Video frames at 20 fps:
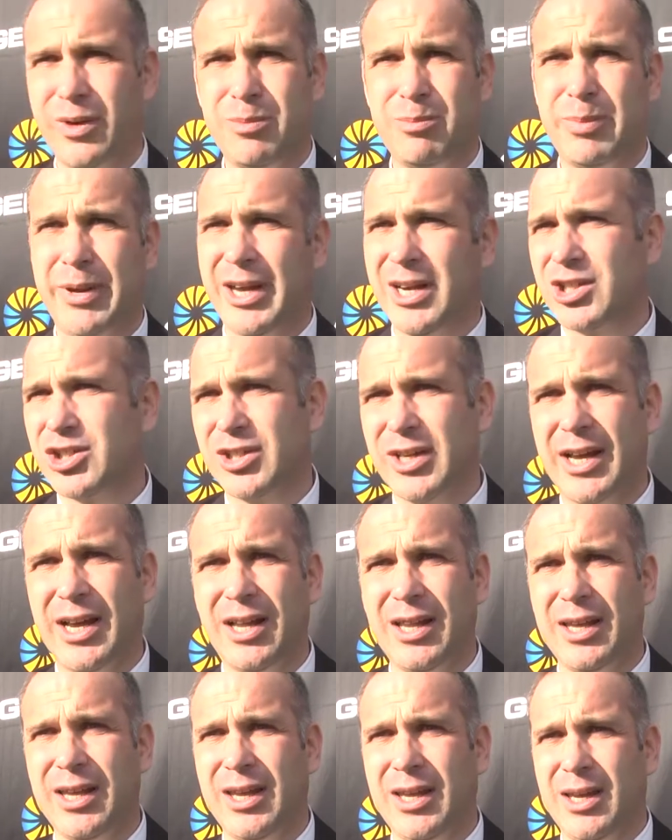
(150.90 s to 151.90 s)
and
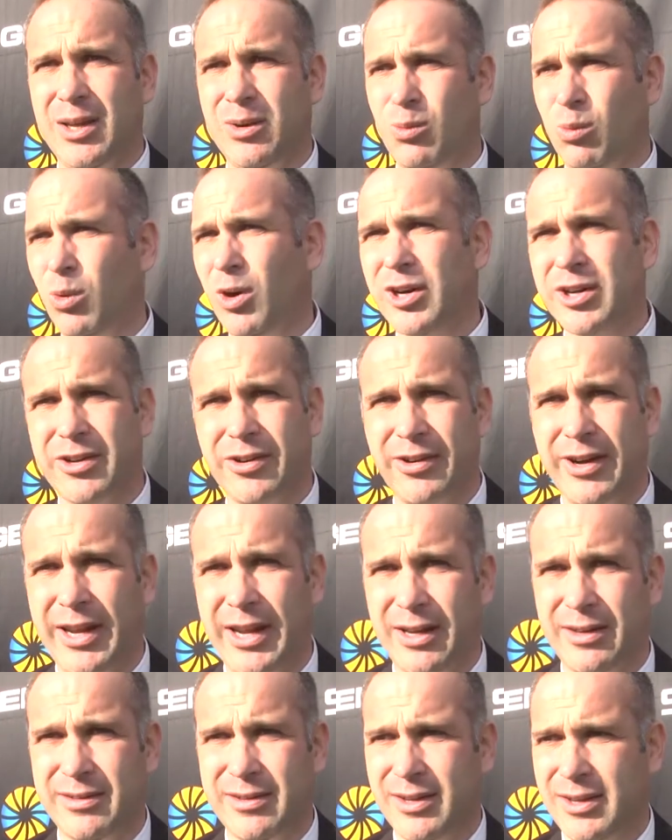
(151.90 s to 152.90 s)
personality and work
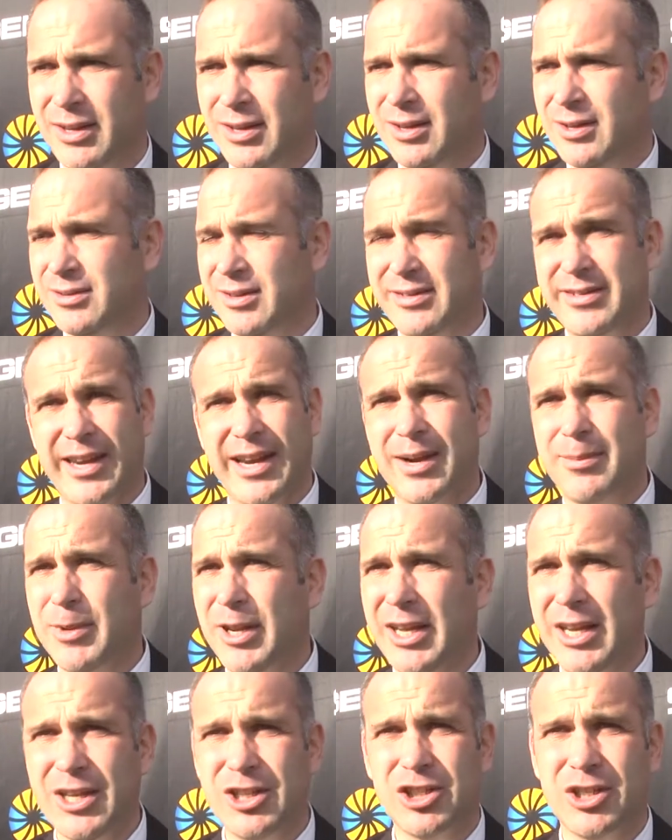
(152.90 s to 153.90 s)
rate,
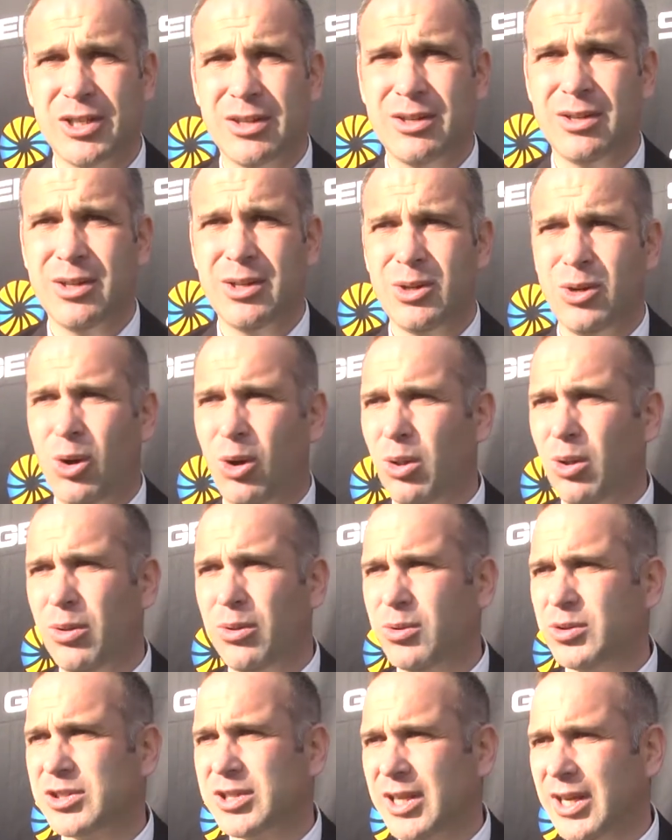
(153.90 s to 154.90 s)
determination, all of
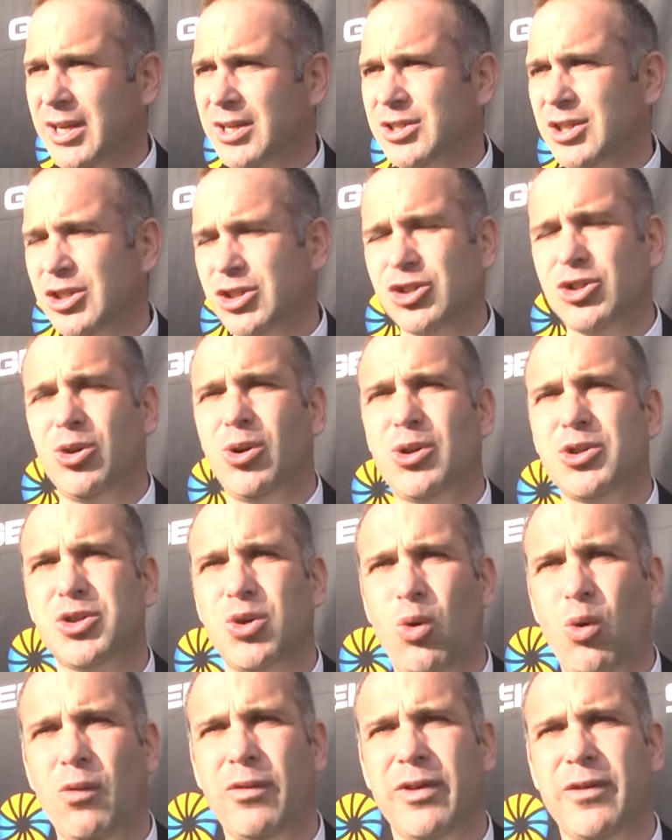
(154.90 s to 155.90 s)
those things that saw us
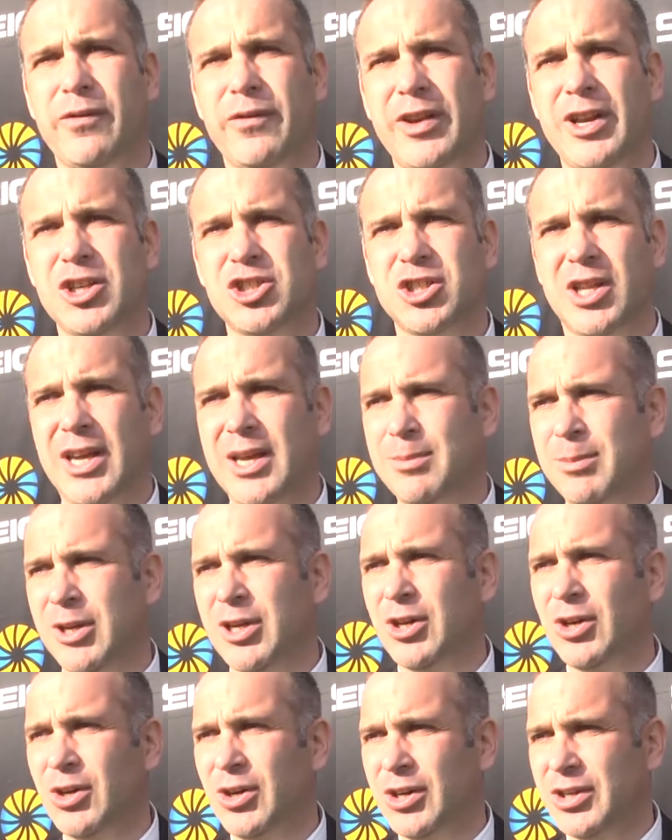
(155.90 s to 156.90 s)
over the finish line,
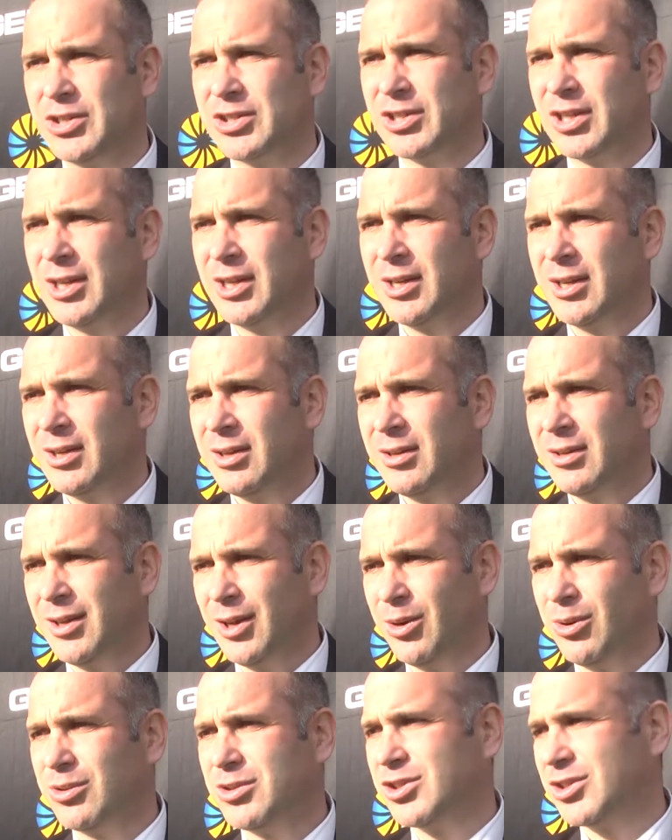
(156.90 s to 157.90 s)
because,
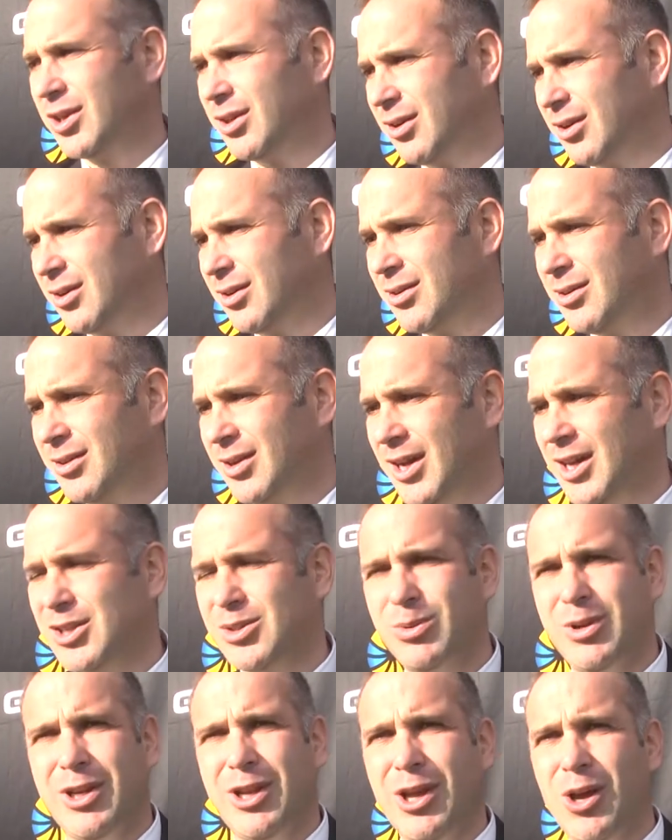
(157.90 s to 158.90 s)
you know, Southern,
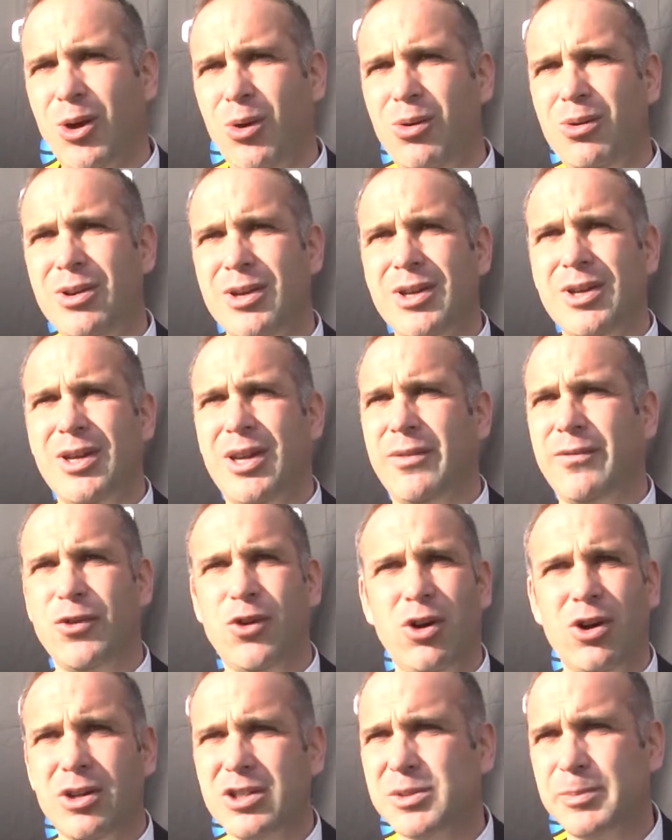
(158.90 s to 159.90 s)
as we know, have
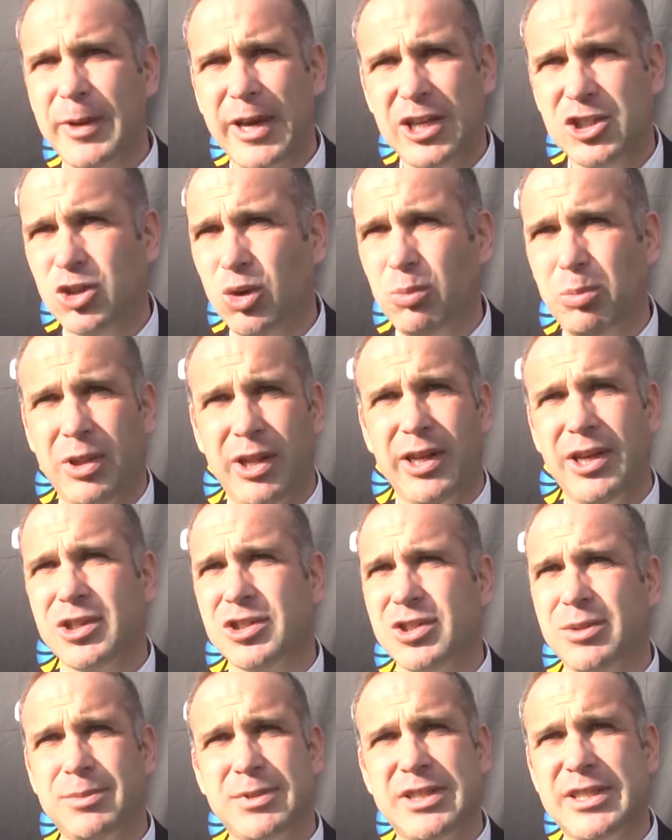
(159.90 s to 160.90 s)
got special
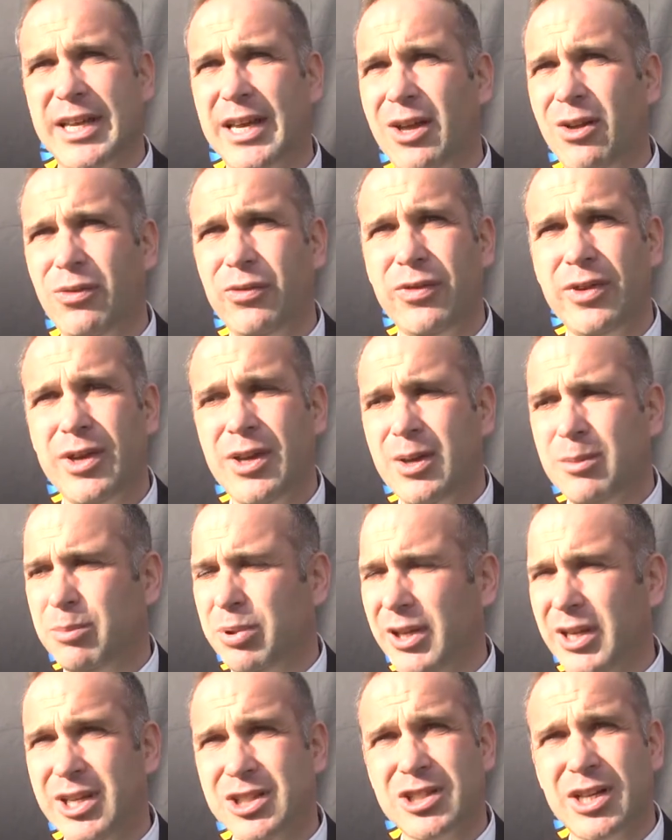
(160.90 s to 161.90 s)
players themselves,
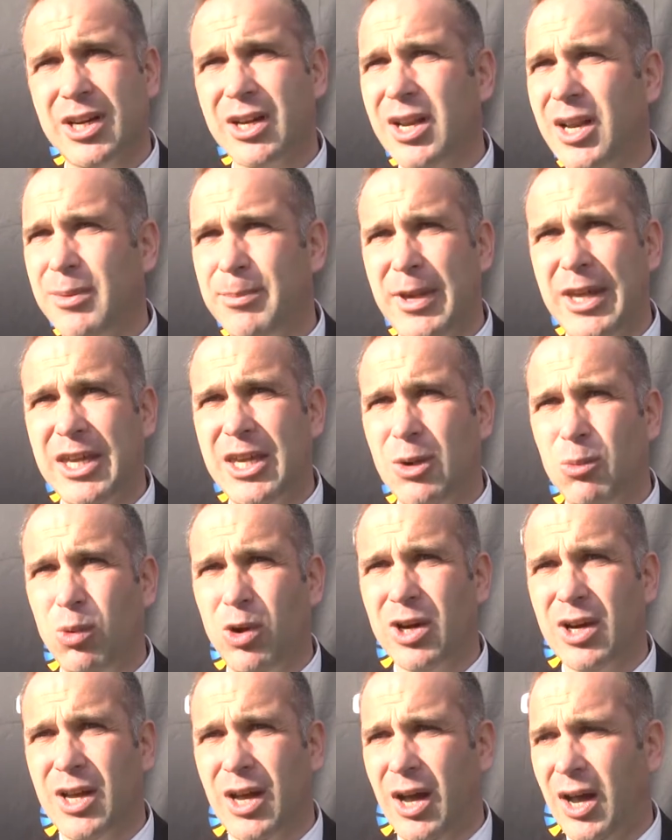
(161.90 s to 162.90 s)
players that are going to make you
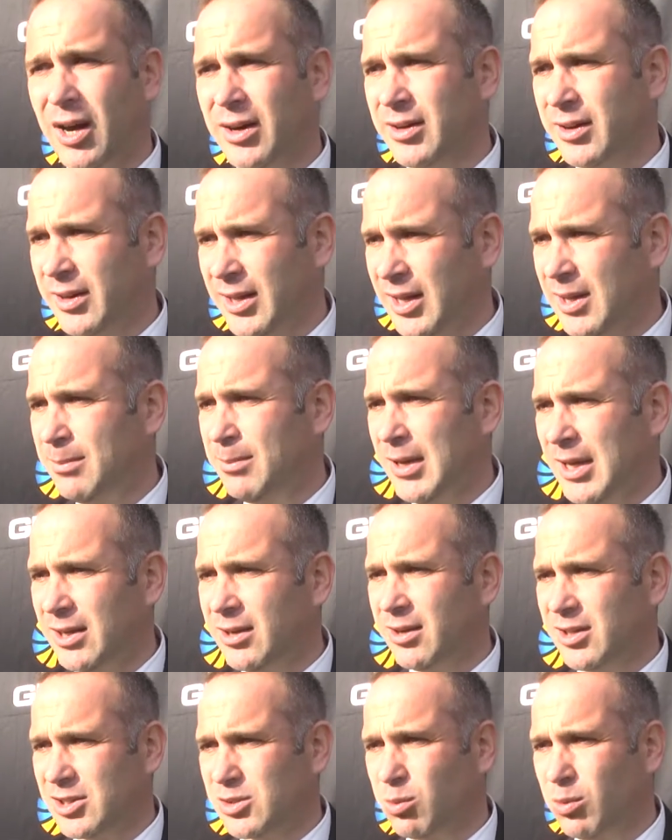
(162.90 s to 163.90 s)
work hard, and they
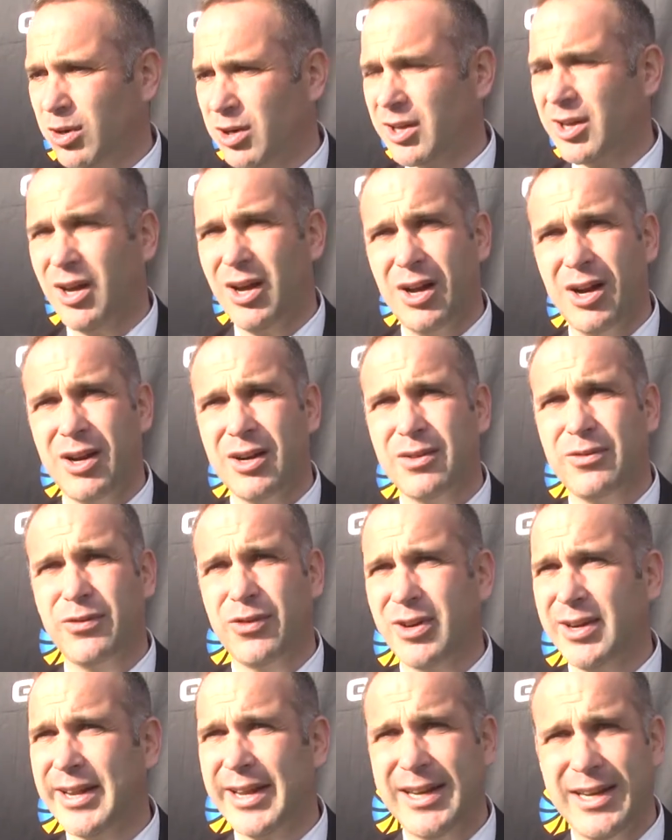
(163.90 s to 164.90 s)
made us work hard
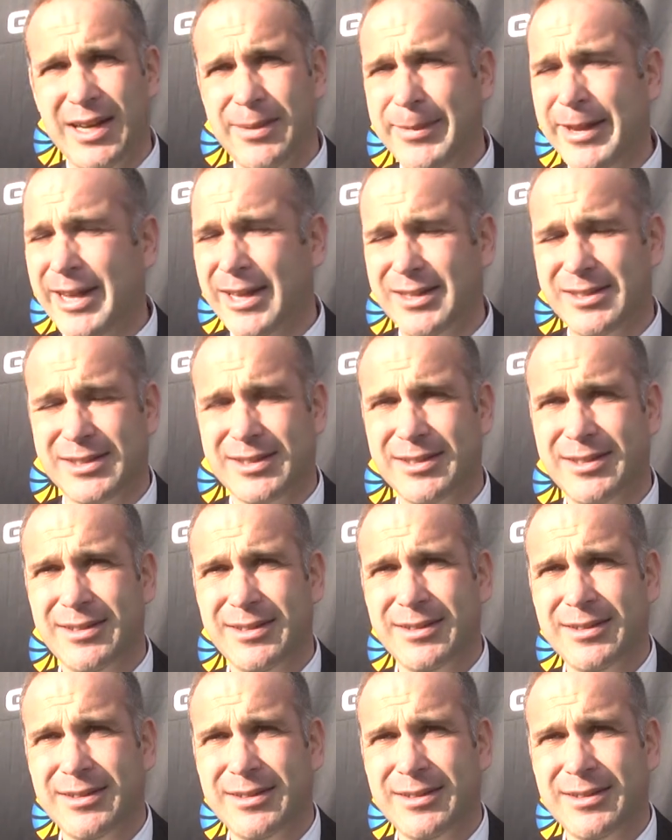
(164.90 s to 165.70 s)
for 90 minutes.